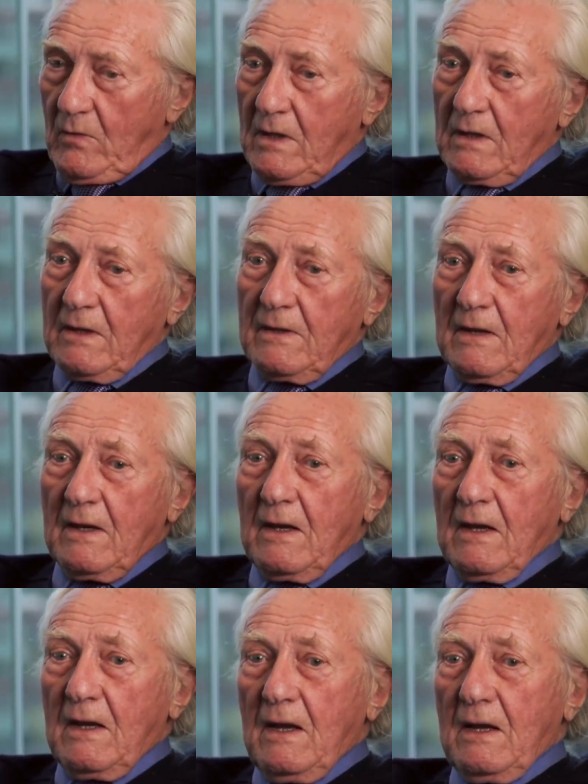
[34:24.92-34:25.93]
Well,
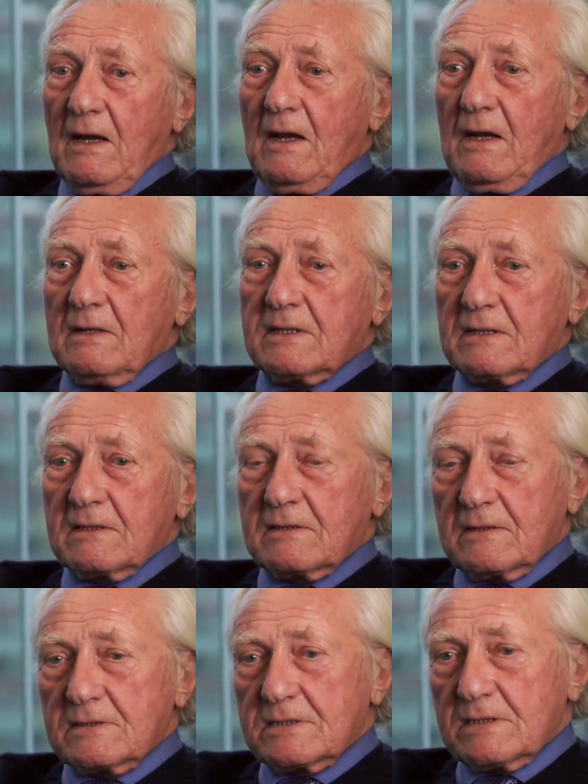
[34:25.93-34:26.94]
I
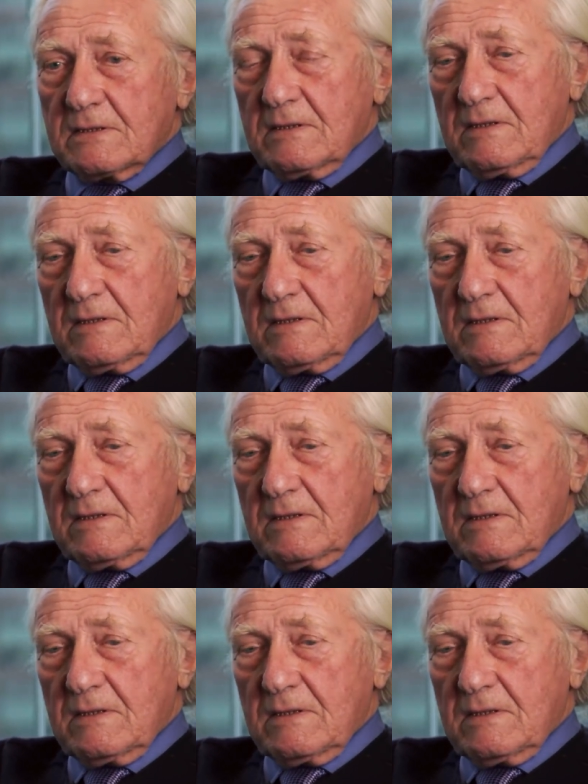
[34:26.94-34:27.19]
think that